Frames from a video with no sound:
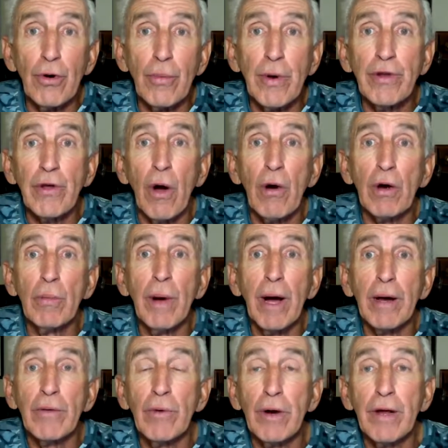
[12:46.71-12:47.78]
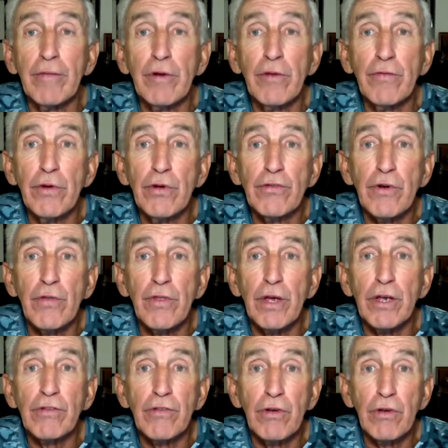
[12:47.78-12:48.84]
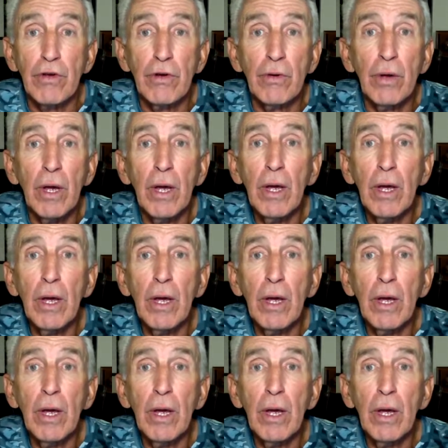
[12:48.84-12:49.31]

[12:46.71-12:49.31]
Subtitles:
we talk about or whatever in the future, things to do,